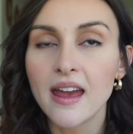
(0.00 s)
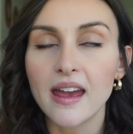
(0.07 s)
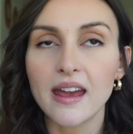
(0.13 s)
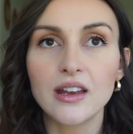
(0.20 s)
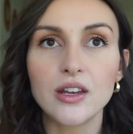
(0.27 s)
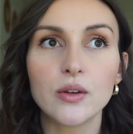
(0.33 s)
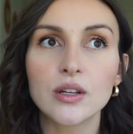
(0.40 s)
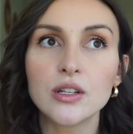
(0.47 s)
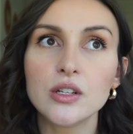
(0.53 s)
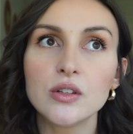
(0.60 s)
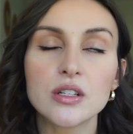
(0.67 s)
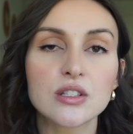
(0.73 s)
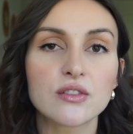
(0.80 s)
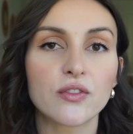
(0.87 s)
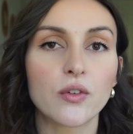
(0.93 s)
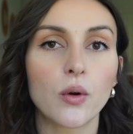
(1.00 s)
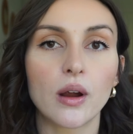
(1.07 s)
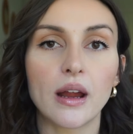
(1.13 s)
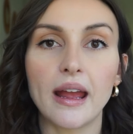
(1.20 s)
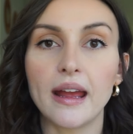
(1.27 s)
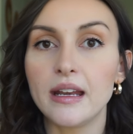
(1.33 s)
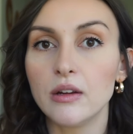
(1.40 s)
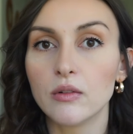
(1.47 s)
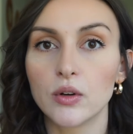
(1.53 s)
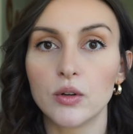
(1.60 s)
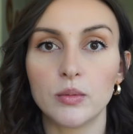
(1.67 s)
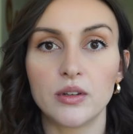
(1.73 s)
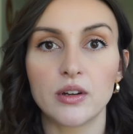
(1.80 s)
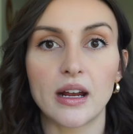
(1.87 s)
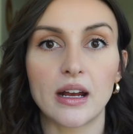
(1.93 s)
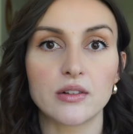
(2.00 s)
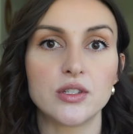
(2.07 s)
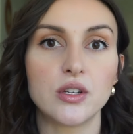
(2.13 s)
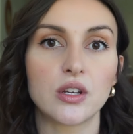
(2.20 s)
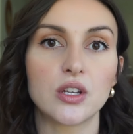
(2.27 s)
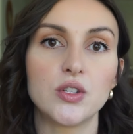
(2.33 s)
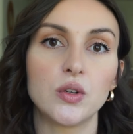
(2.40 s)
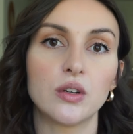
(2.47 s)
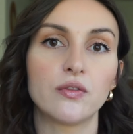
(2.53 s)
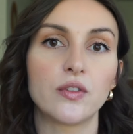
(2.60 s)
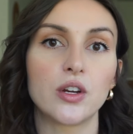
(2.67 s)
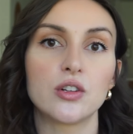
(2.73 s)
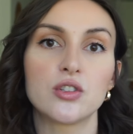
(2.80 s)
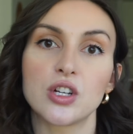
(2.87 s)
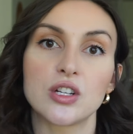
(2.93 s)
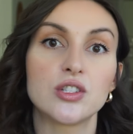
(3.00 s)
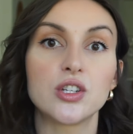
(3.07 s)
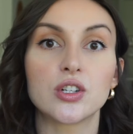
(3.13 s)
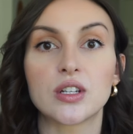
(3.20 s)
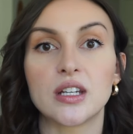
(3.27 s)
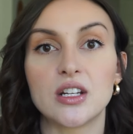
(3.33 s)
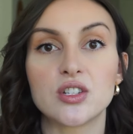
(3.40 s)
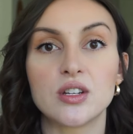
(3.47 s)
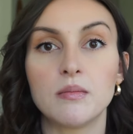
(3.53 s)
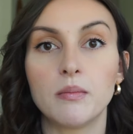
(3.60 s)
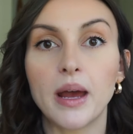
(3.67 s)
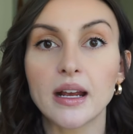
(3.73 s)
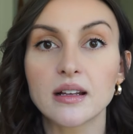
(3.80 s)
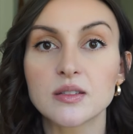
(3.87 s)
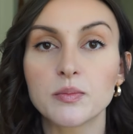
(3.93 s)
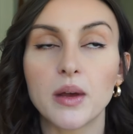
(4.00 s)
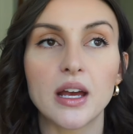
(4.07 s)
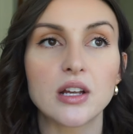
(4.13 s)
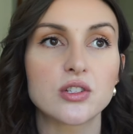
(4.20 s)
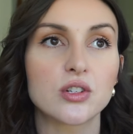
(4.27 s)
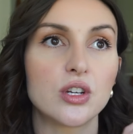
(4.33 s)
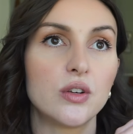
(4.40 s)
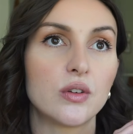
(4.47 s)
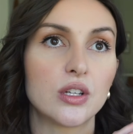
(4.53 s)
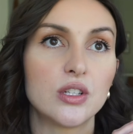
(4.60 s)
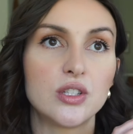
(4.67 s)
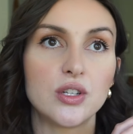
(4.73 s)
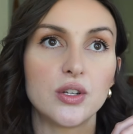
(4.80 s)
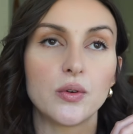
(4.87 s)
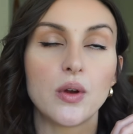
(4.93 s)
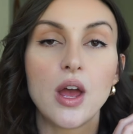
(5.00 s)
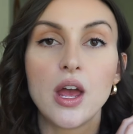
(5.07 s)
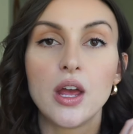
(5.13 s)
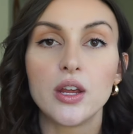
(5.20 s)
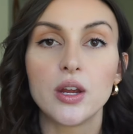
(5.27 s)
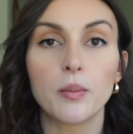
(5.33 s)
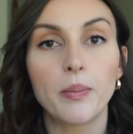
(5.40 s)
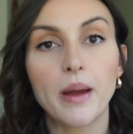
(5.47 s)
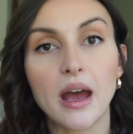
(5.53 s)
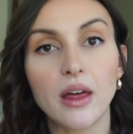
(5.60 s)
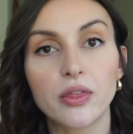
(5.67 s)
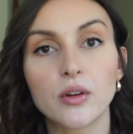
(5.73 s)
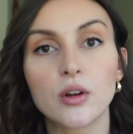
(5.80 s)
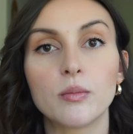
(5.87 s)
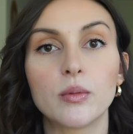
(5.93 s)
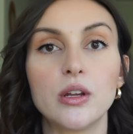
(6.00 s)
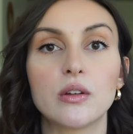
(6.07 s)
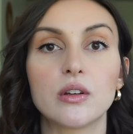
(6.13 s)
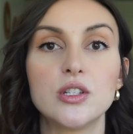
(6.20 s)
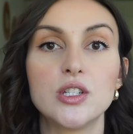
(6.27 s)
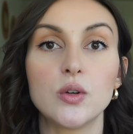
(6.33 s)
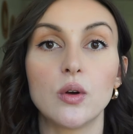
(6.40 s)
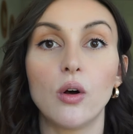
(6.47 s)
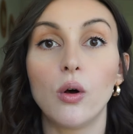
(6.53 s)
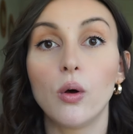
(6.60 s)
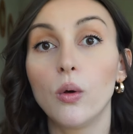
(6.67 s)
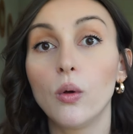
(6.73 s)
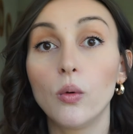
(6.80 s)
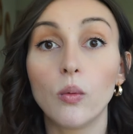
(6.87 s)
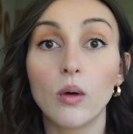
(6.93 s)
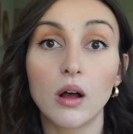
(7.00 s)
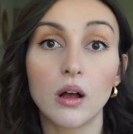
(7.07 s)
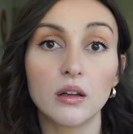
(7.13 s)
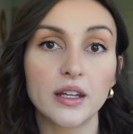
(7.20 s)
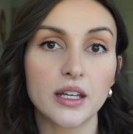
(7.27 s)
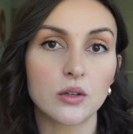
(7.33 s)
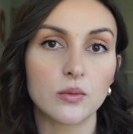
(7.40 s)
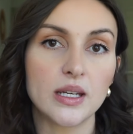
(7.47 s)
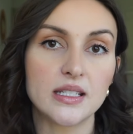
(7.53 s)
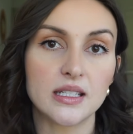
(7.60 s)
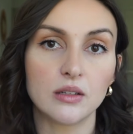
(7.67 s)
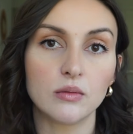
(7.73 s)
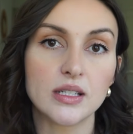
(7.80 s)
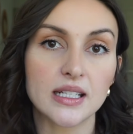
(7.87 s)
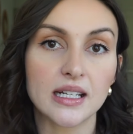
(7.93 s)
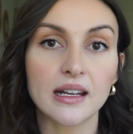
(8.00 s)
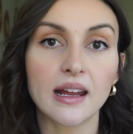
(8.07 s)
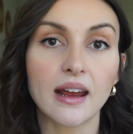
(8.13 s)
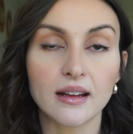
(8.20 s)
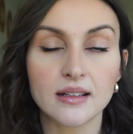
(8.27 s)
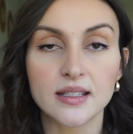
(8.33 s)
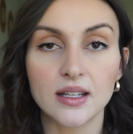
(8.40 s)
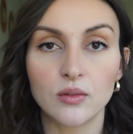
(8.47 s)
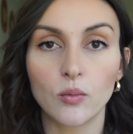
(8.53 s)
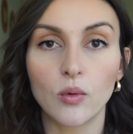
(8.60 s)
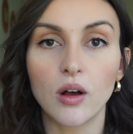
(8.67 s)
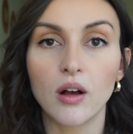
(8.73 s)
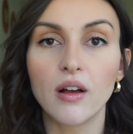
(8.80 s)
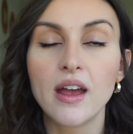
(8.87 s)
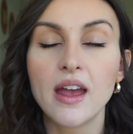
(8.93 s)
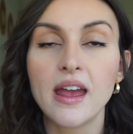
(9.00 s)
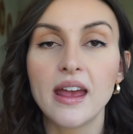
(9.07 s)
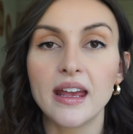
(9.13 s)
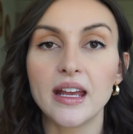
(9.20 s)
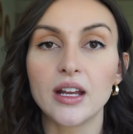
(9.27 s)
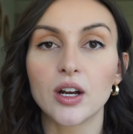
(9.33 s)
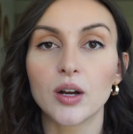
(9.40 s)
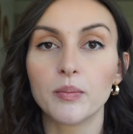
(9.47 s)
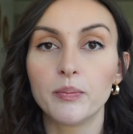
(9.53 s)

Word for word: and you can do this for any room in your house. You can do it for just your kitchen backsplash, or you could do your bathroom, or you could do a whole wall like we did. We did an accent wall in our